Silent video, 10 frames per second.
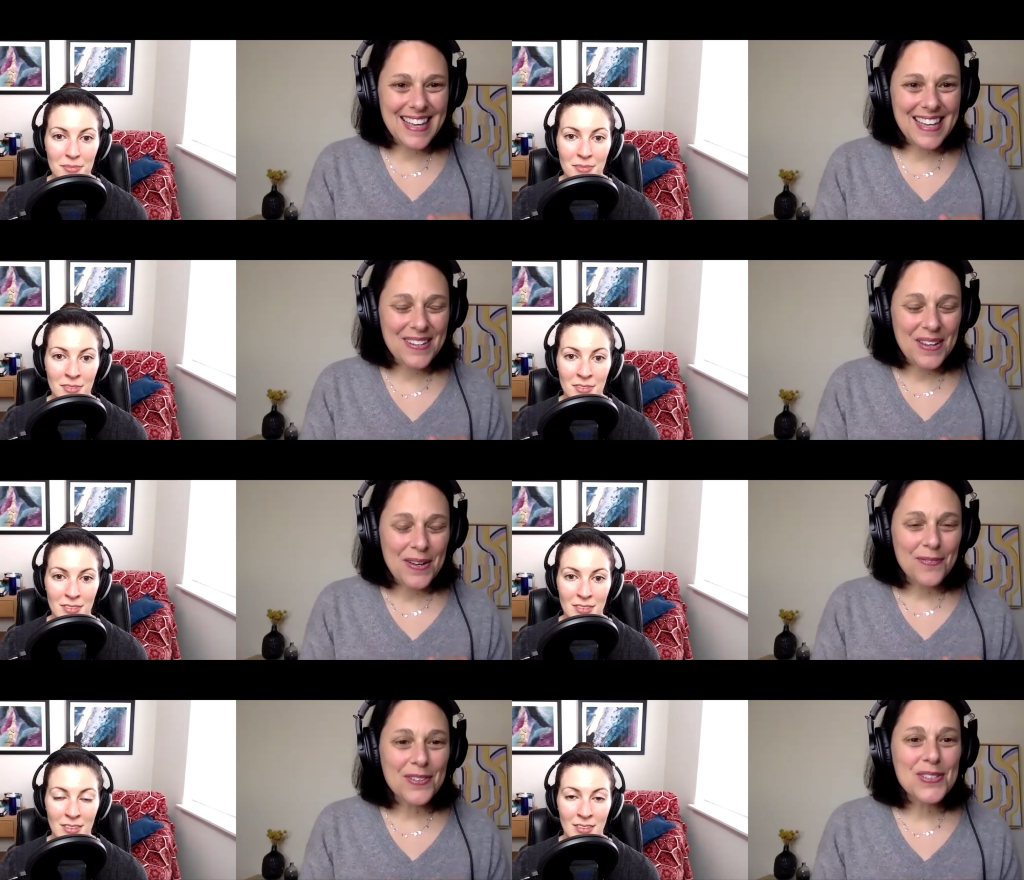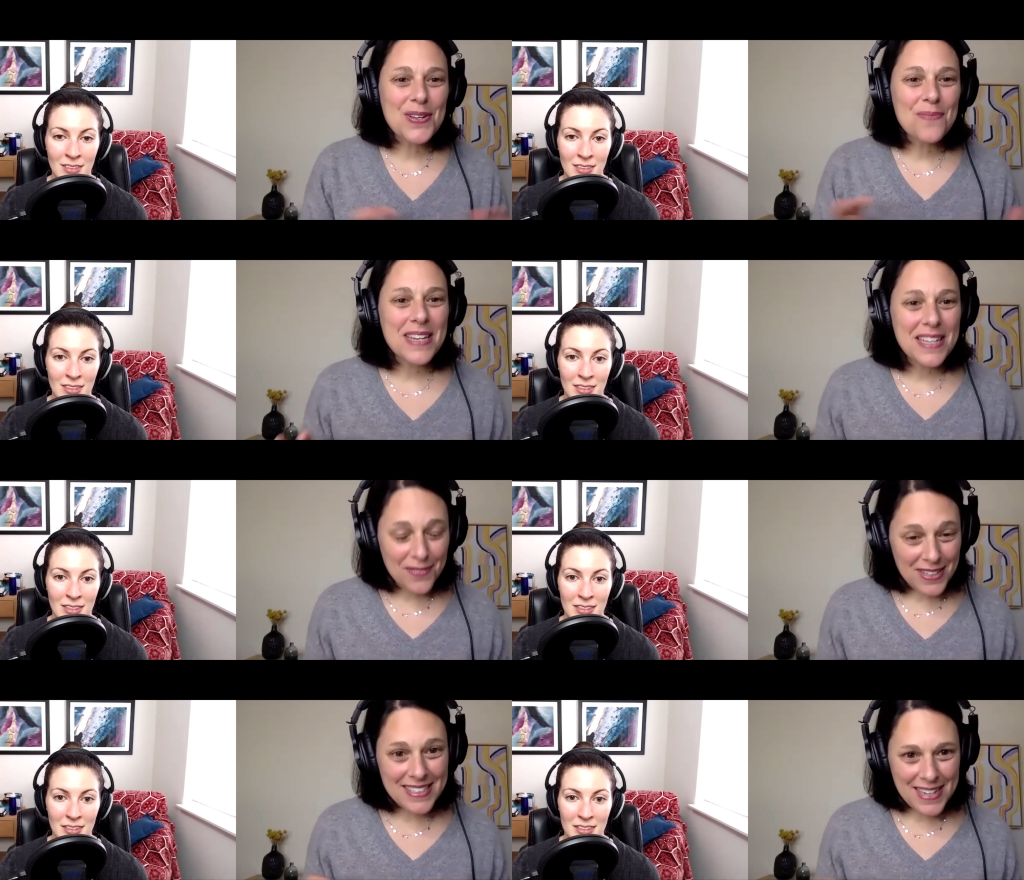Speaker 1: that for so many of
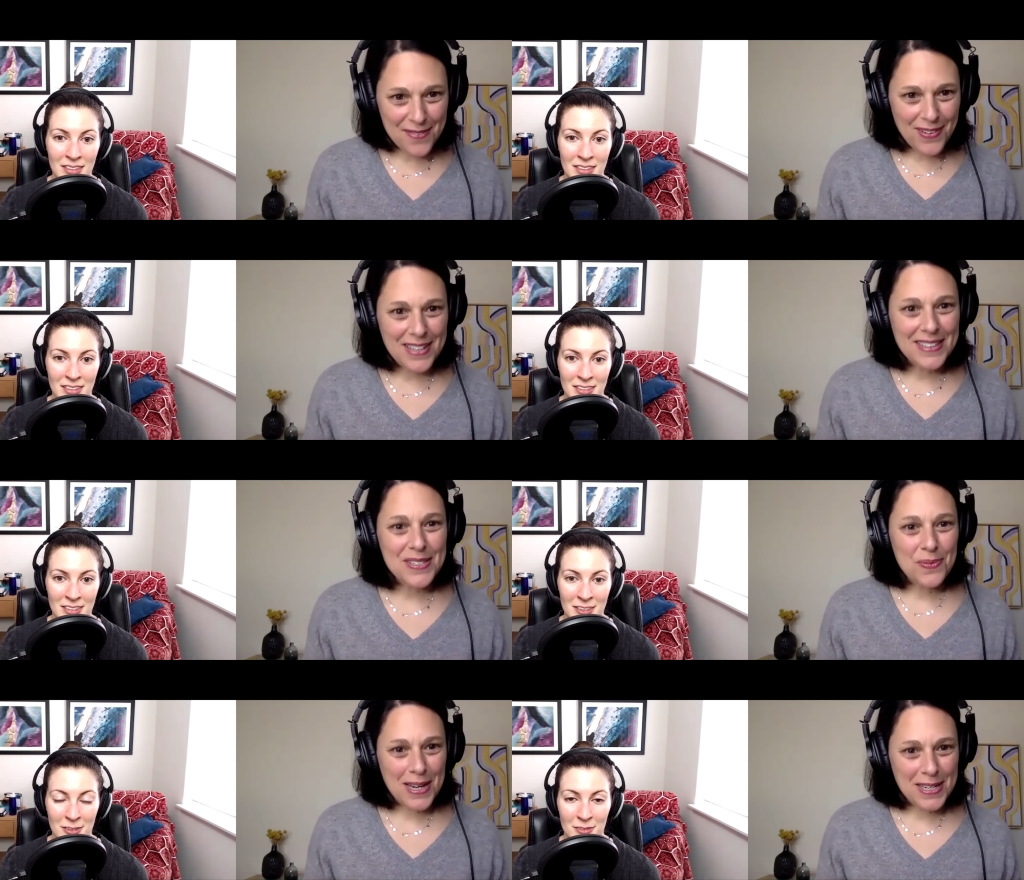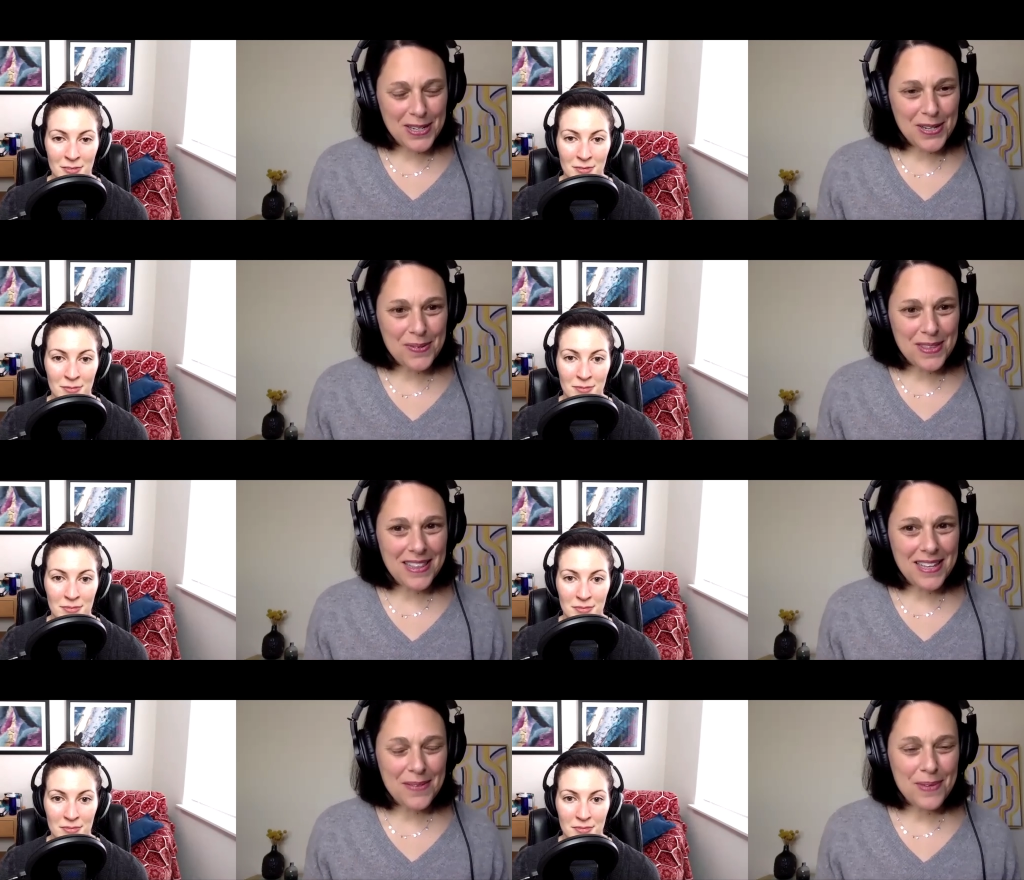us, and I find this when I talk with a
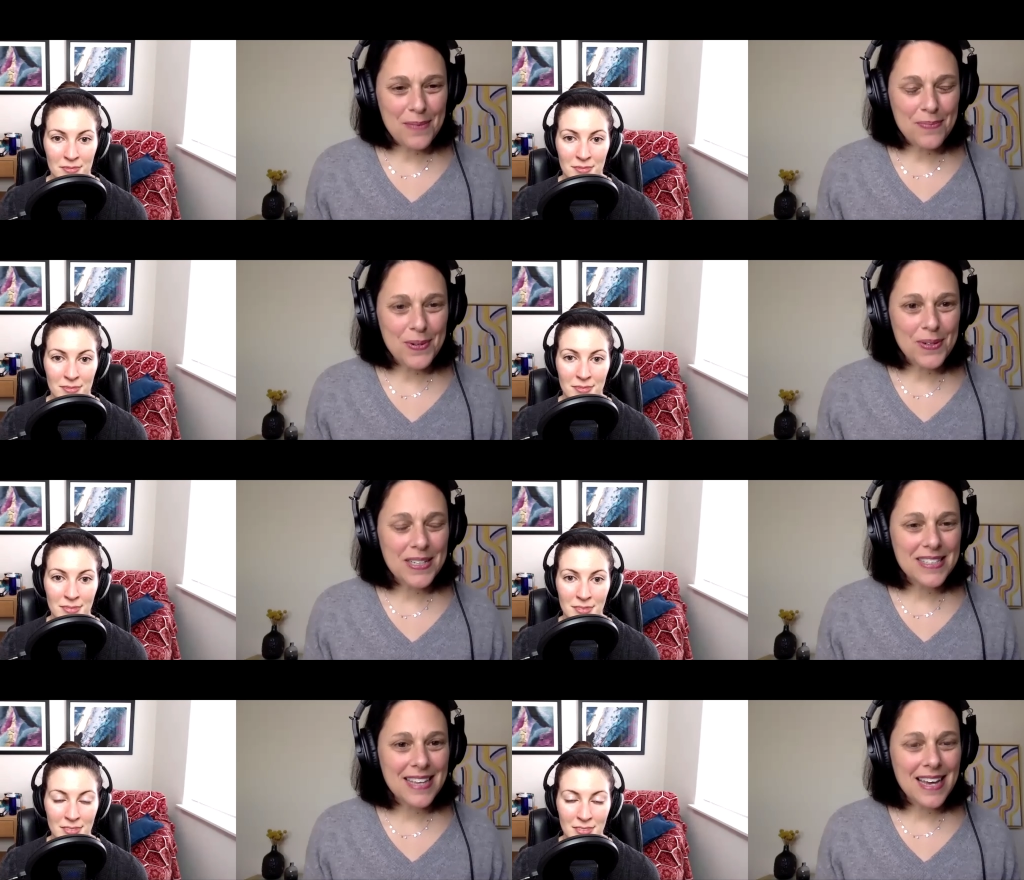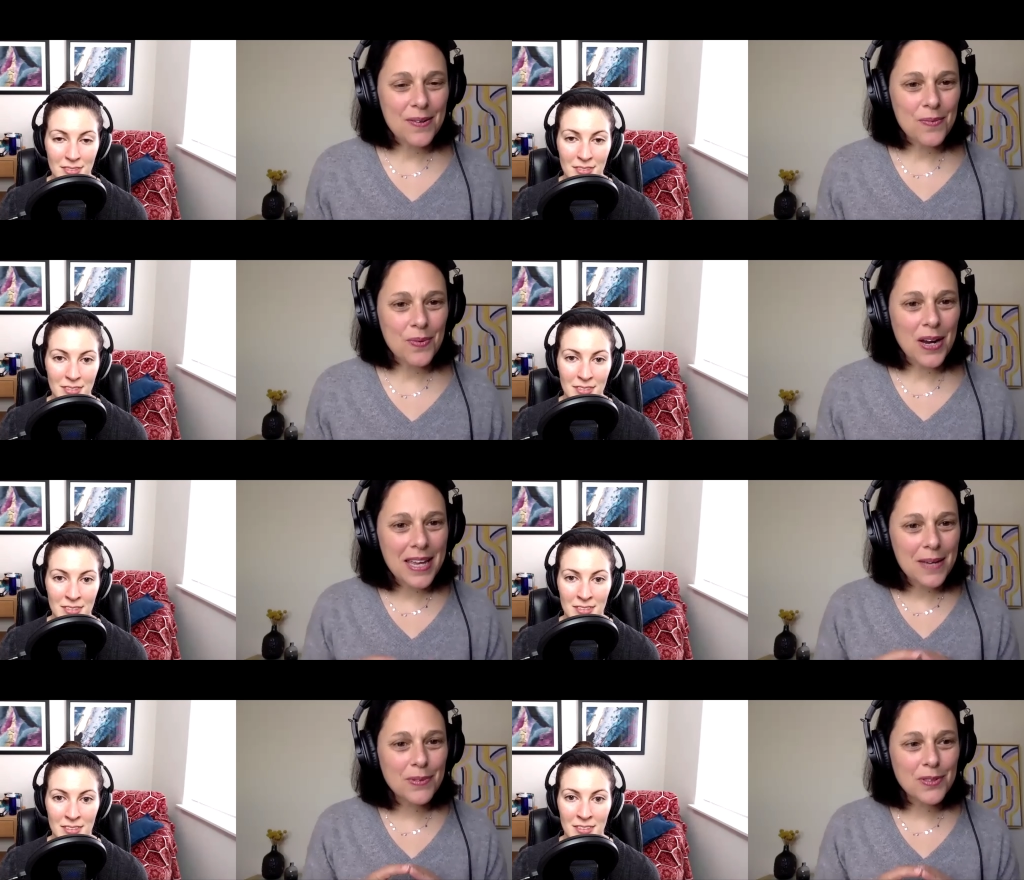lot of people, is that we're
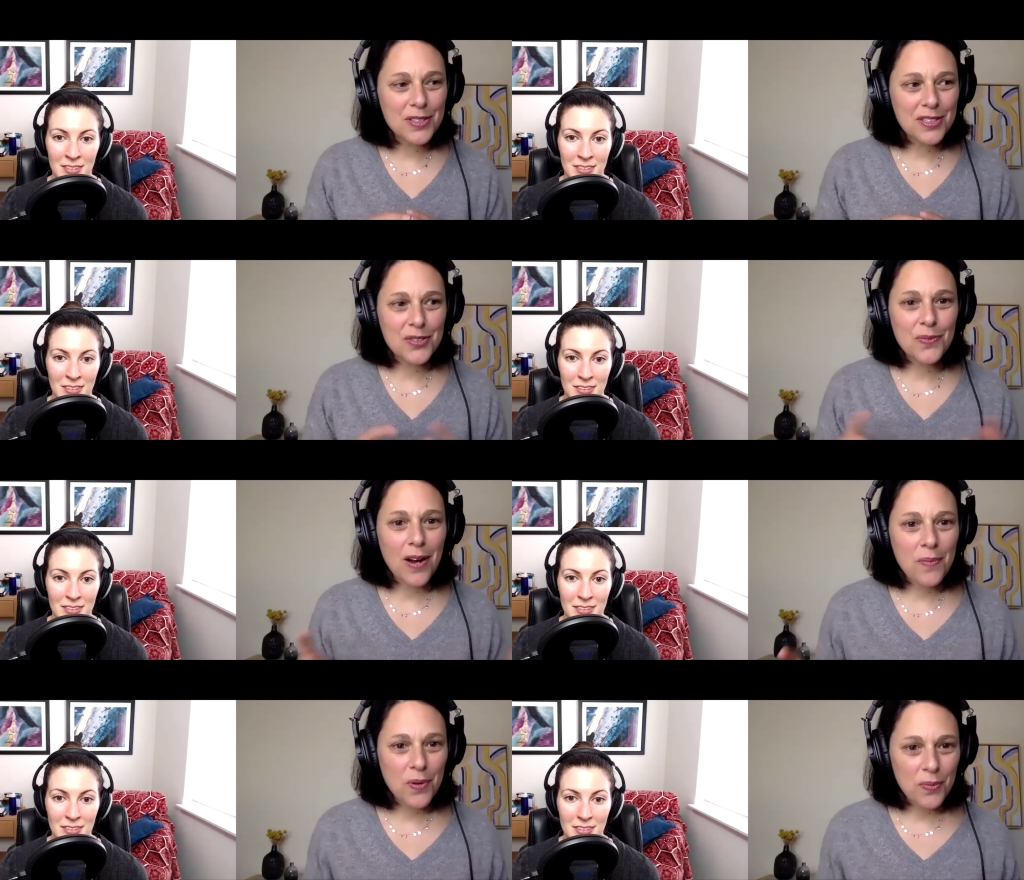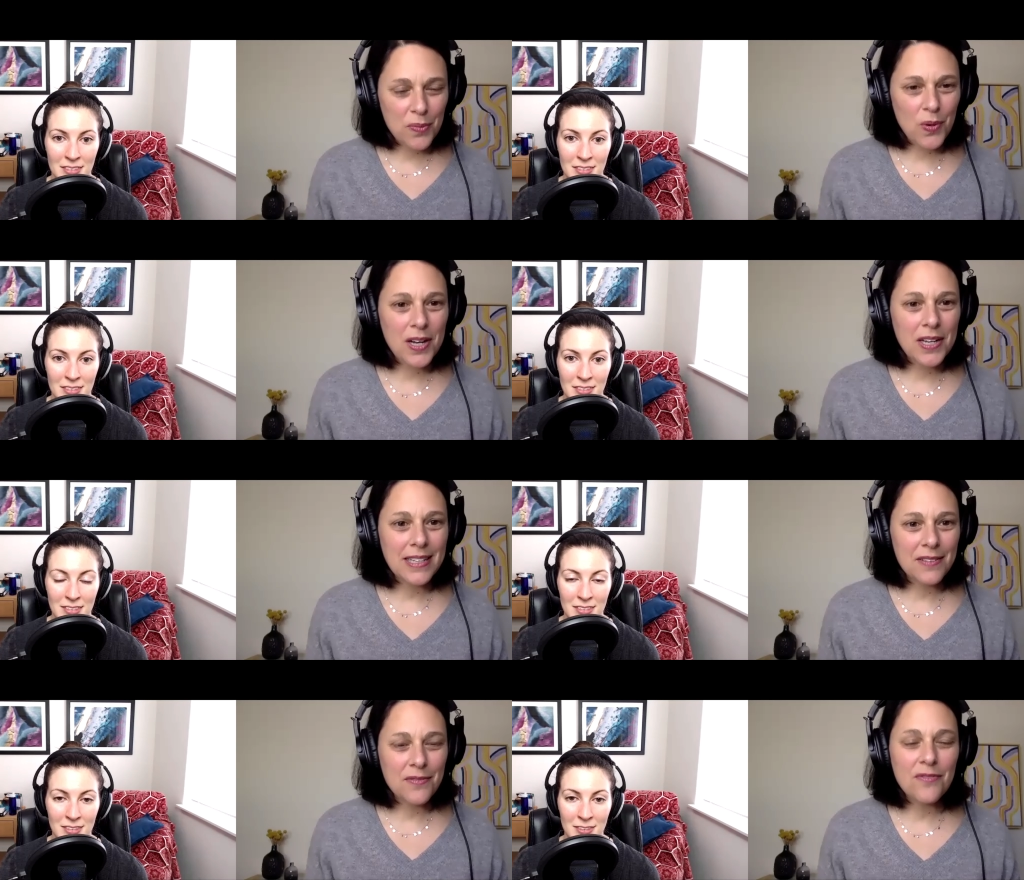able to describe what we want
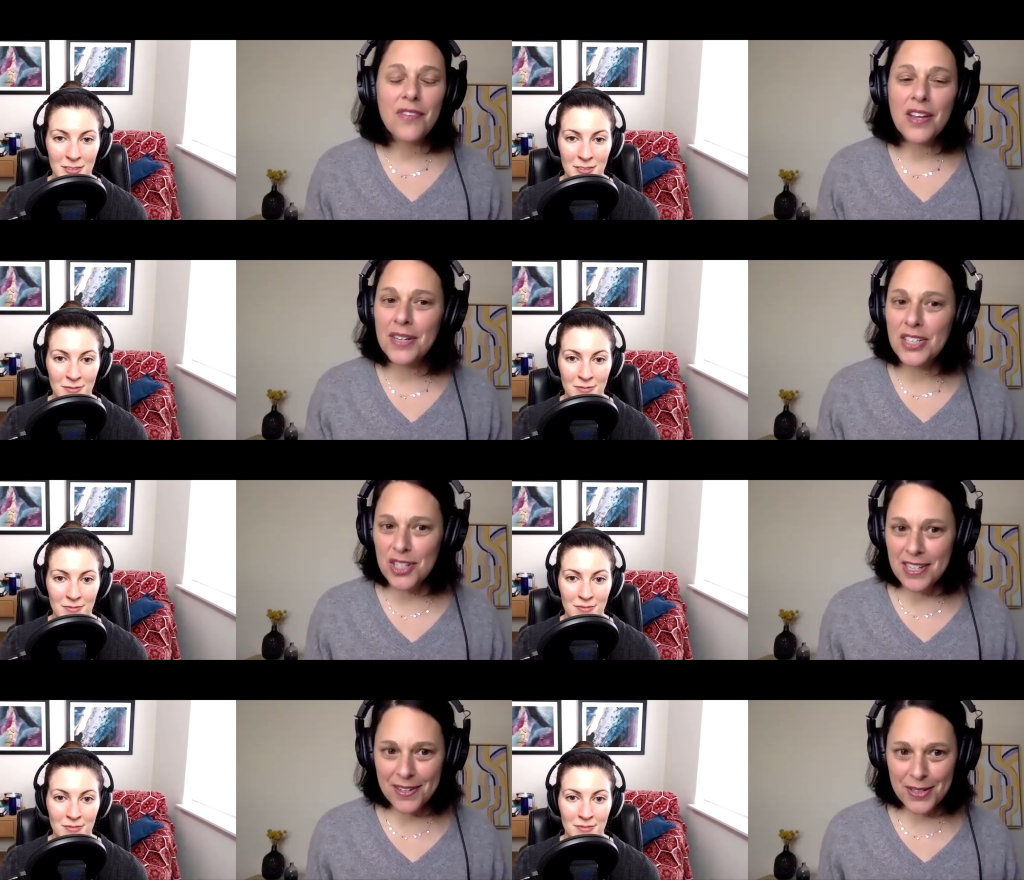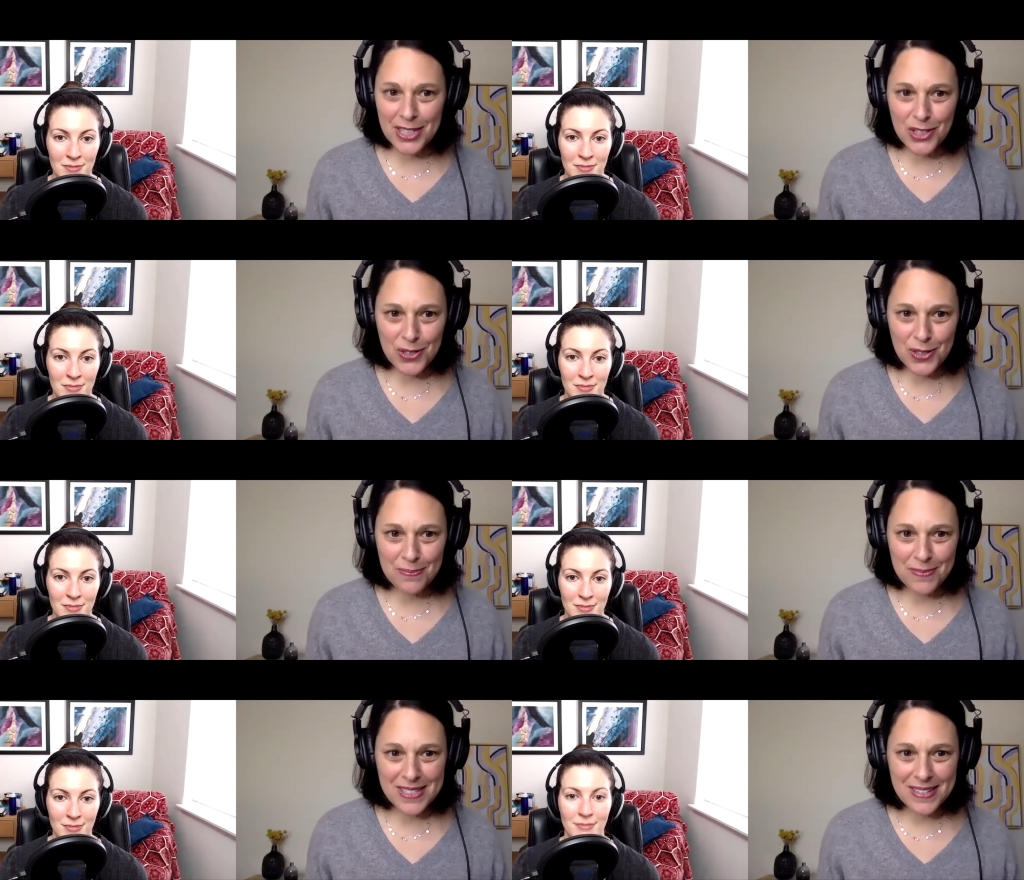in very generic
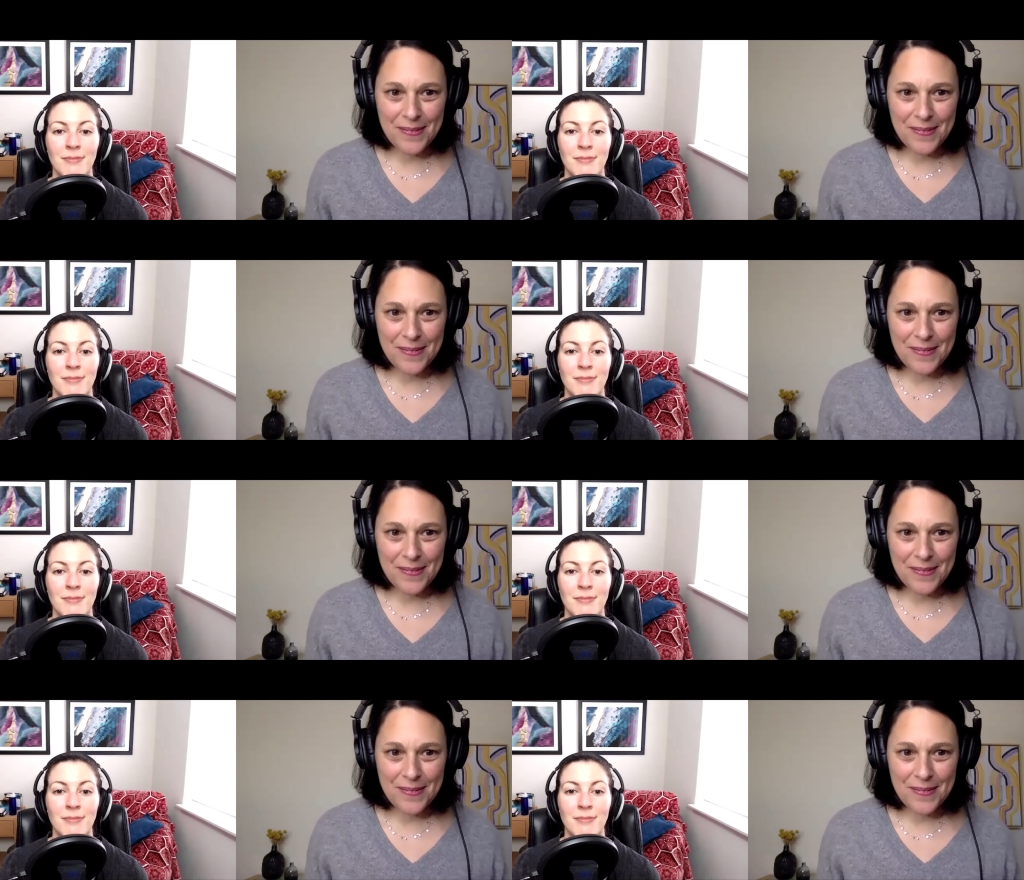terms.